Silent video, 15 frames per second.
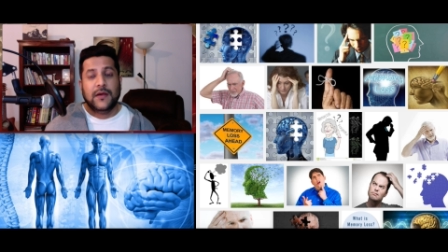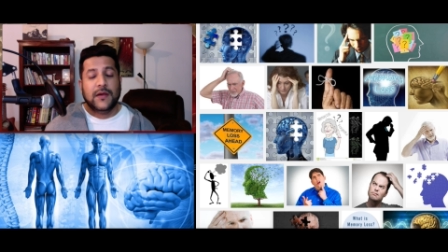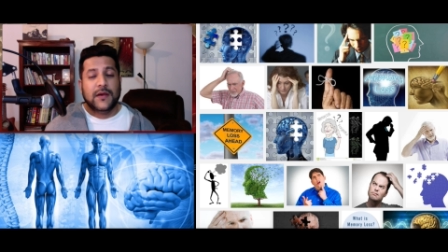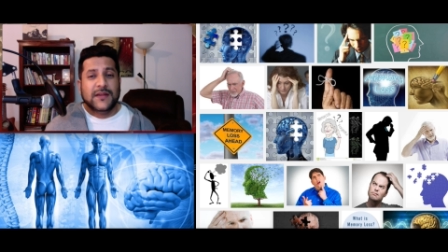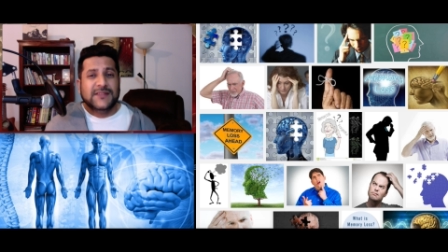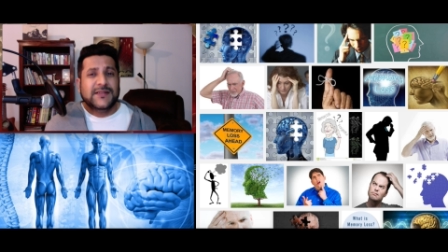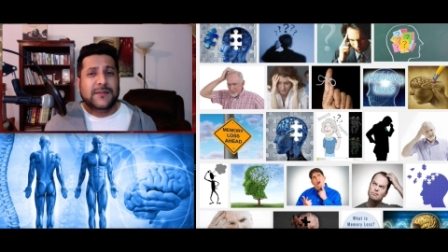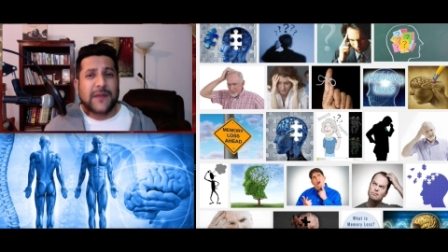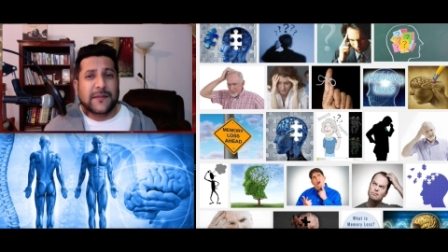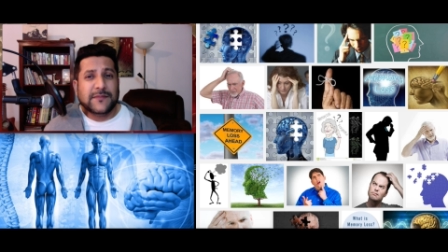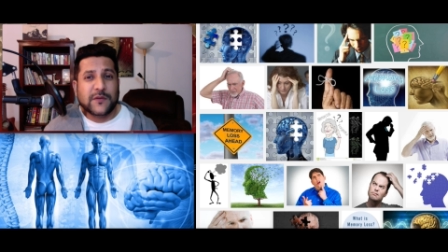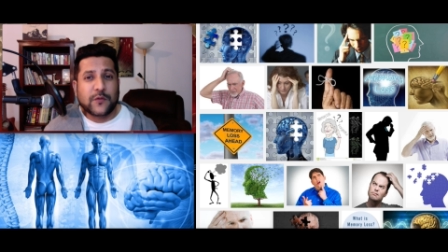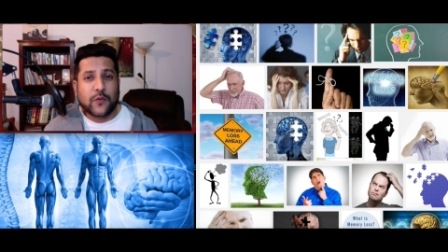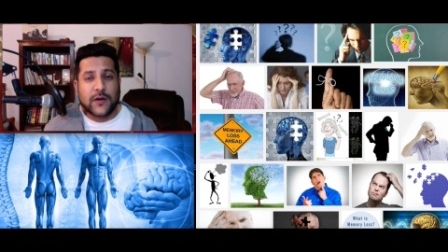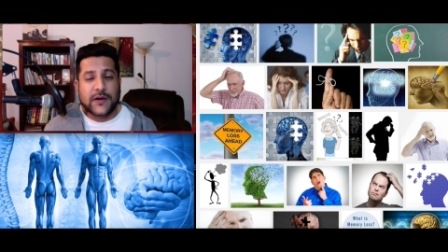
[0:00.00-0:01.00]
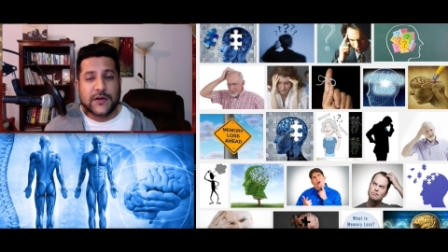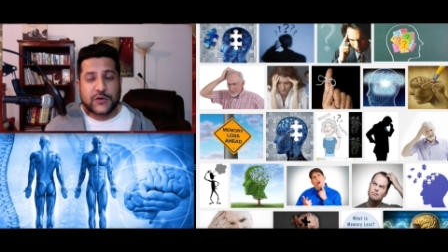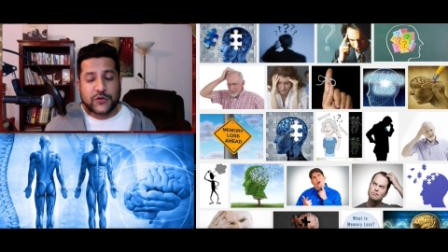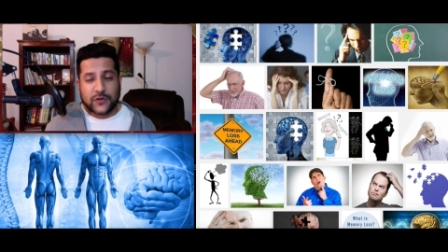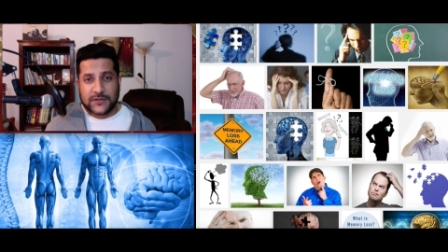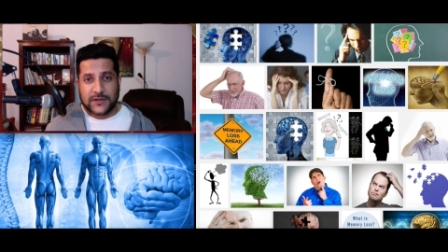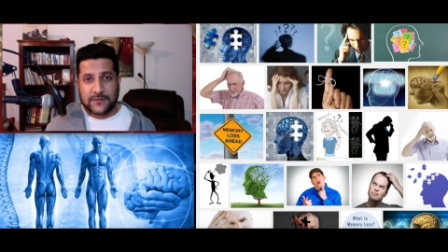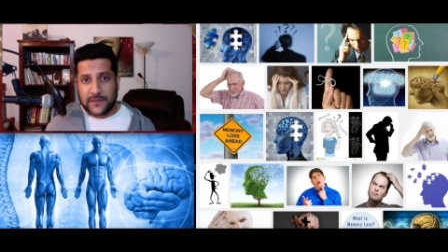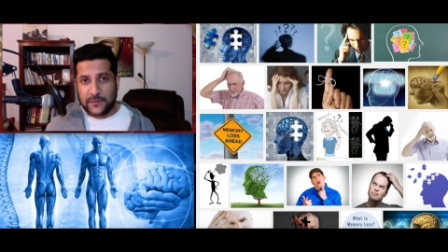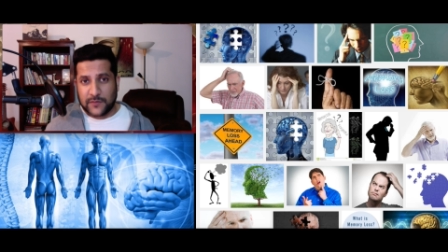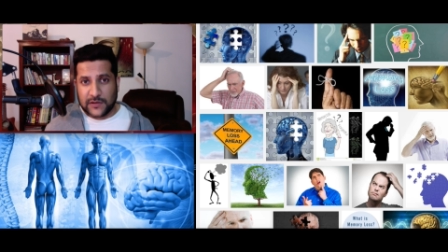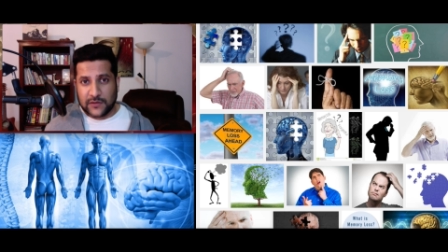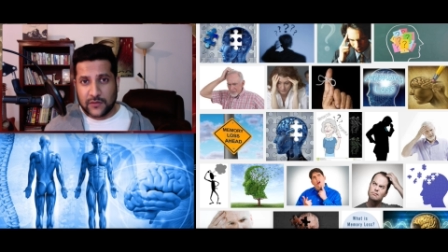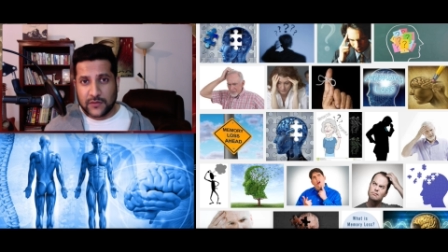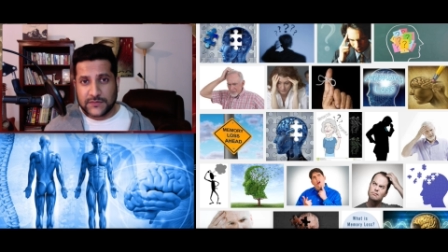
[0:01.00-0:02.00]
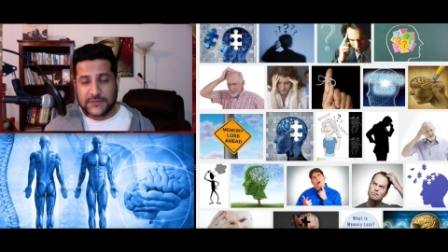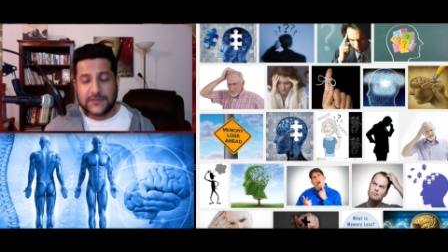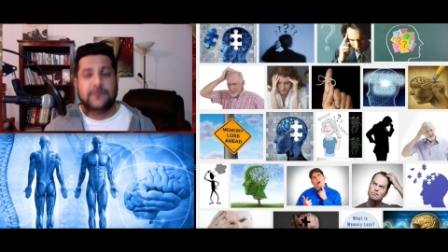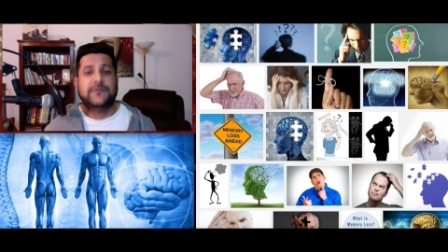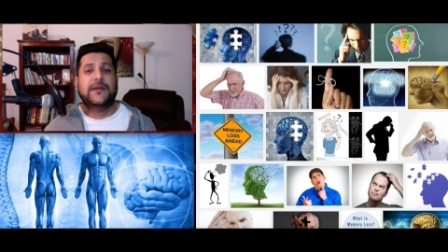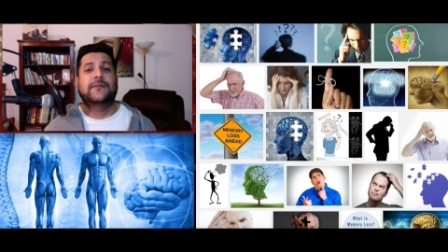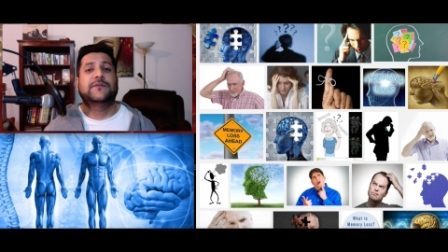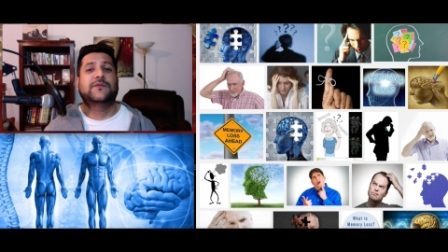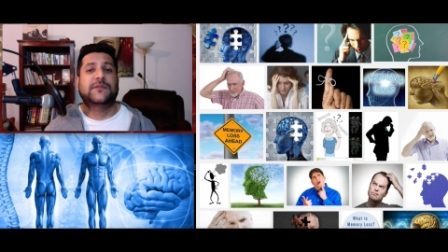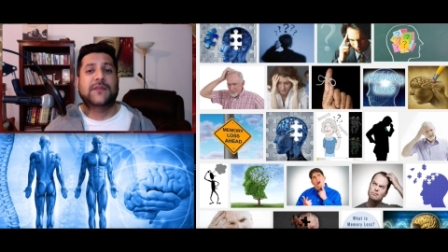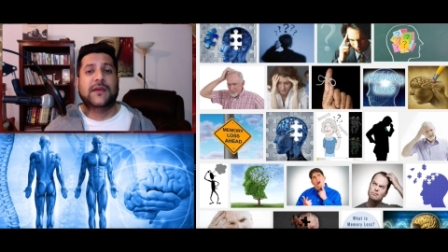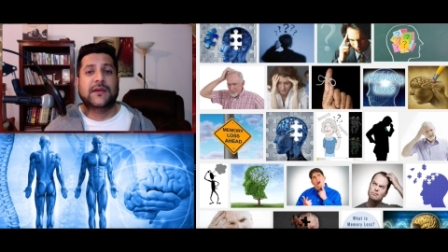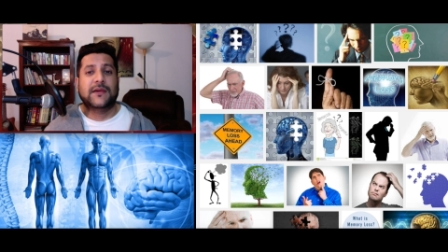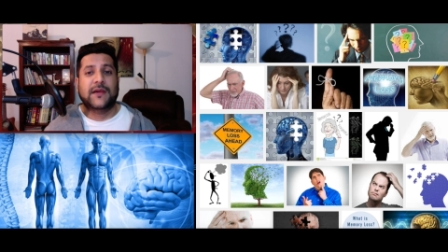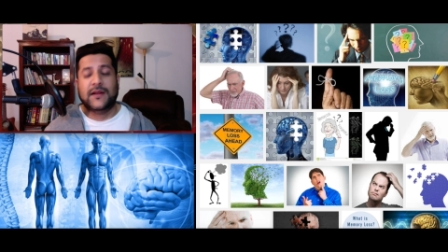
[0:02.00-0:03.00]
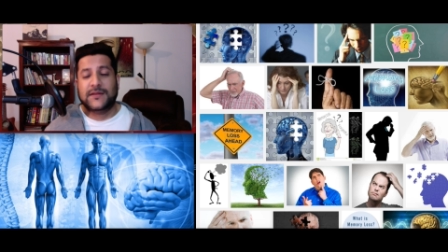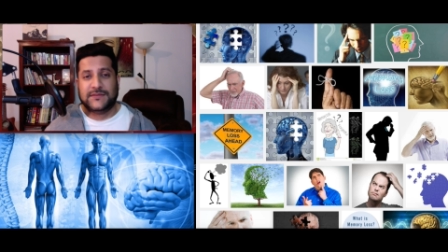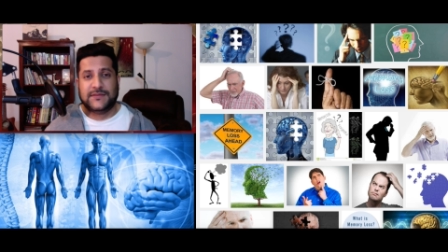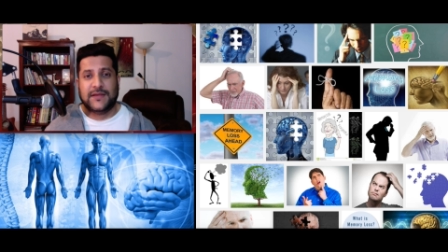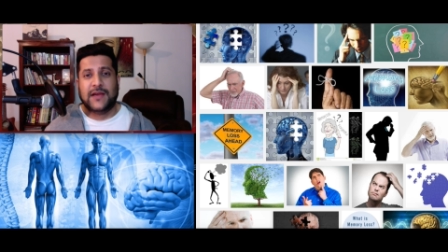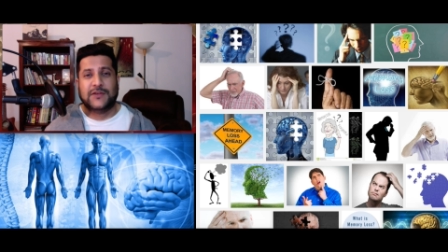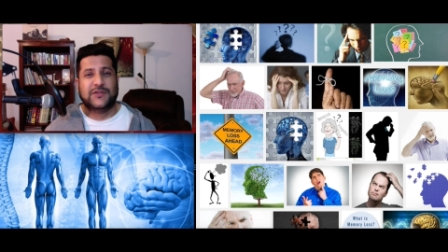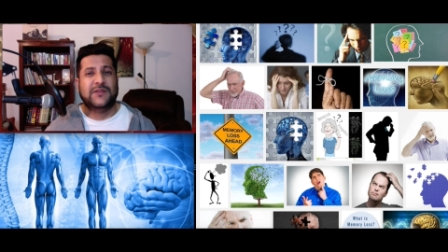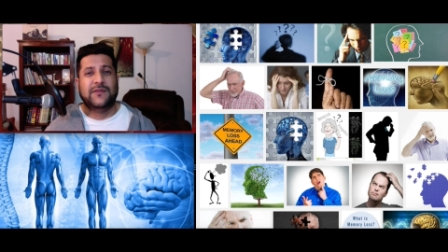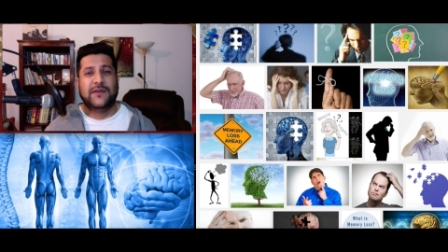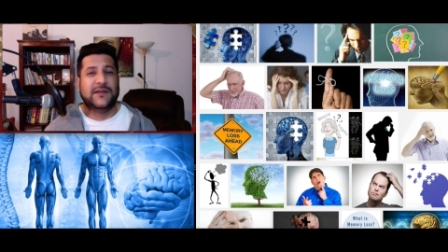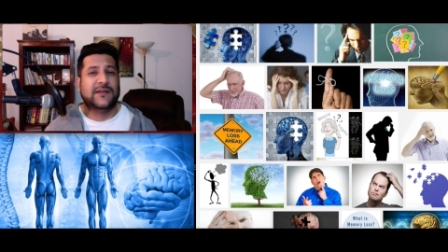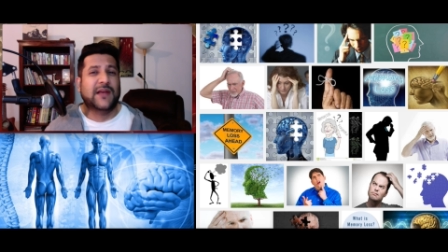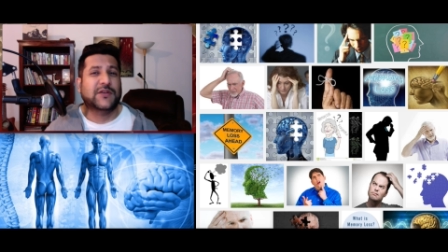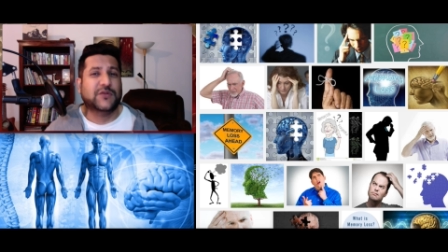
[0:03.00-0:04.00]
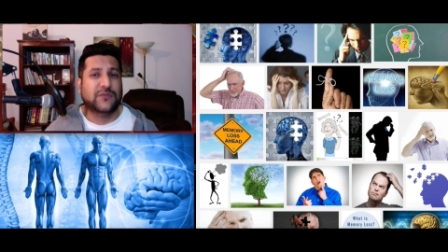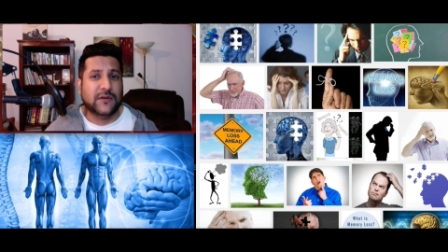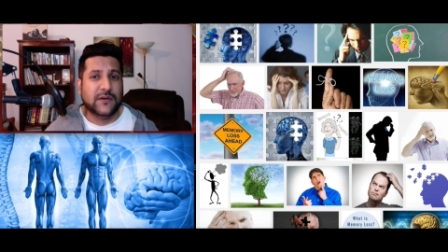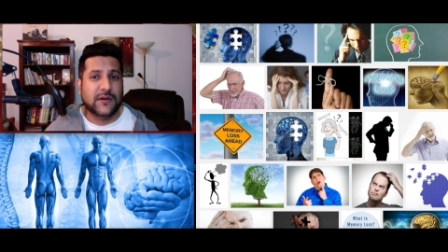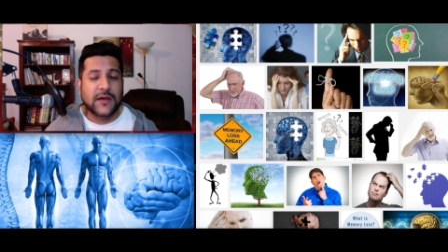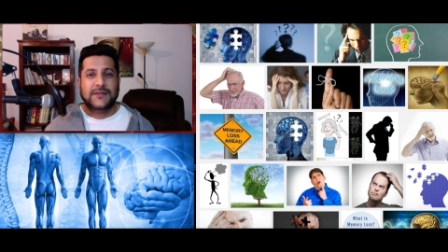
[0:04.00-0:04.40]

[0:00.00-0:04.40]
Sometimes we call it short-term memory loss. Sometimes we think it's actually very natural.